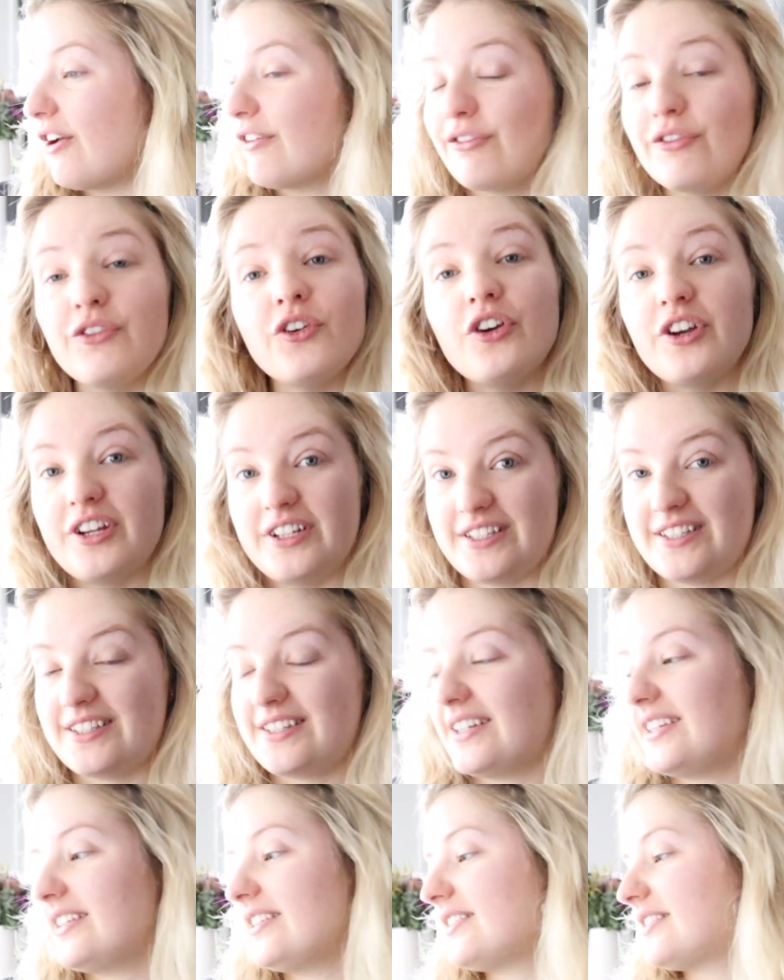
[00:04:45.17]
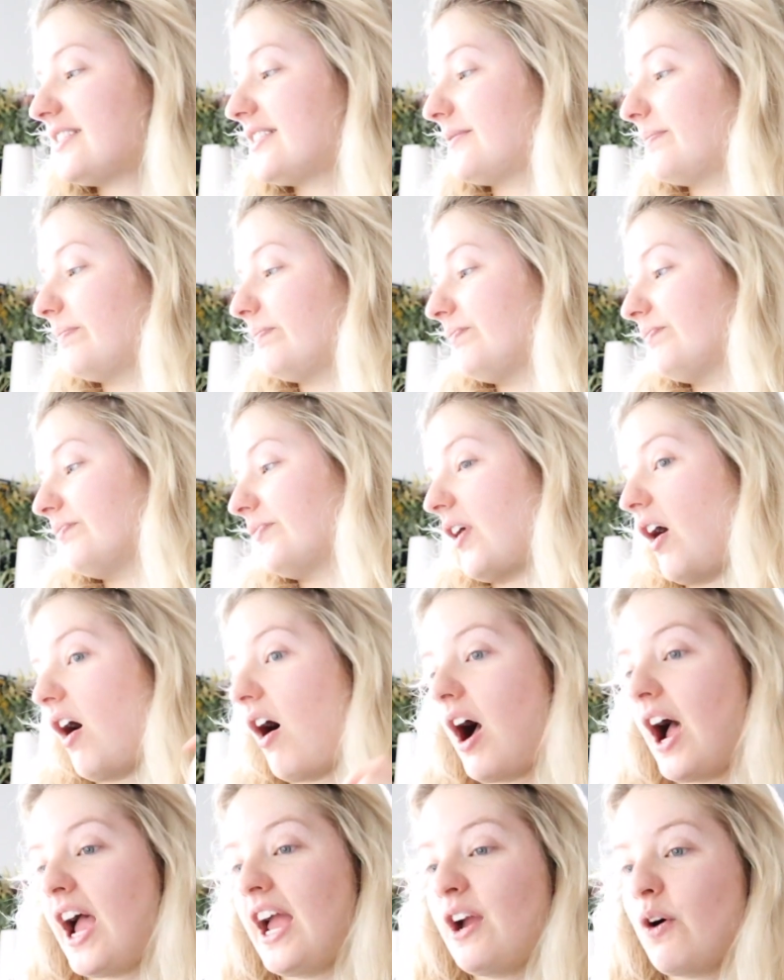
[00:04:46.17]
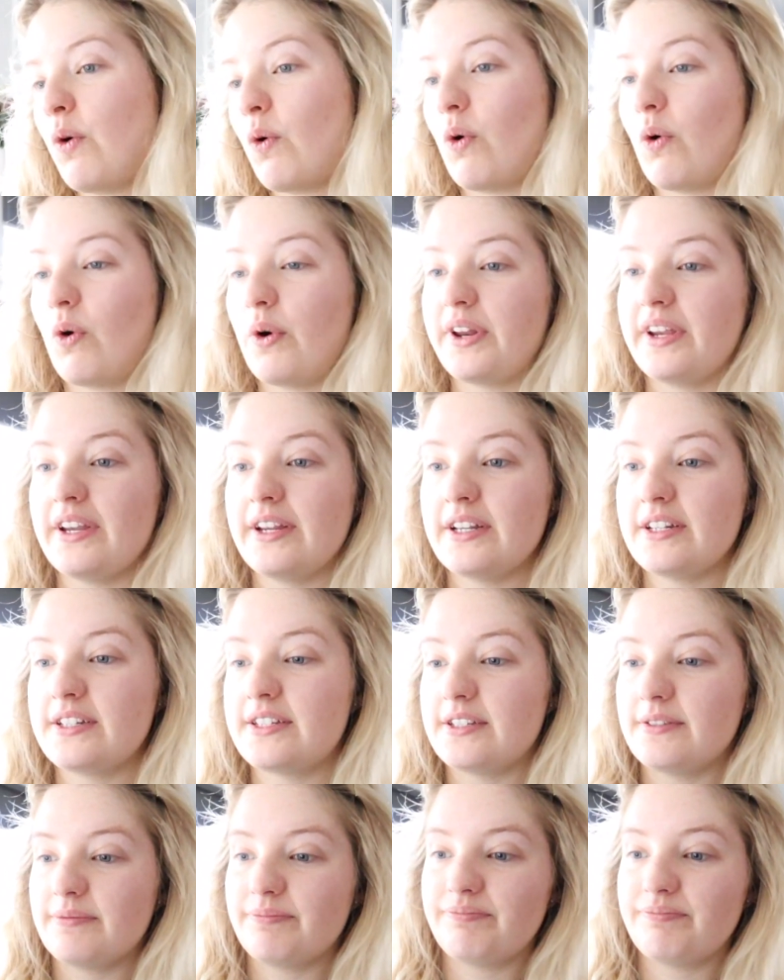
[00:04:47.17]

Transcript: For instance, I ordered,